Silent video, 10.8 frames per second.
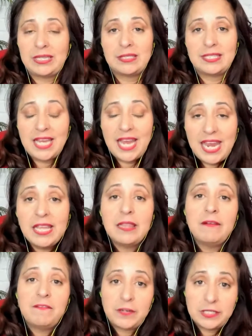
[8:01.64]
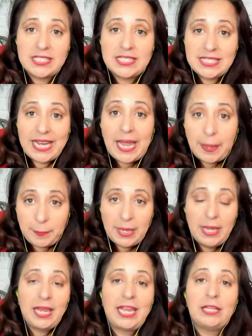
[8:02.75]
to take the first step
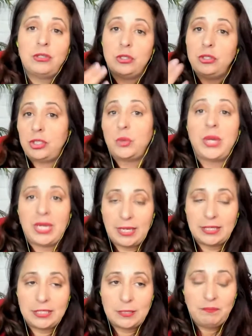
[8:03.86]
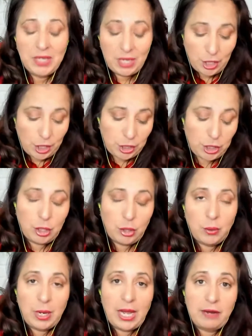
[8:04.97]
into doing it. You
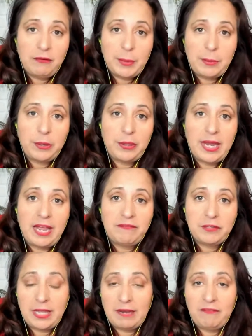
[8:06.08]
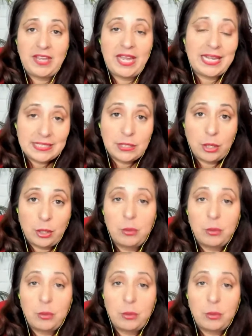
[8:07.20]
know, I remember that after that fiasco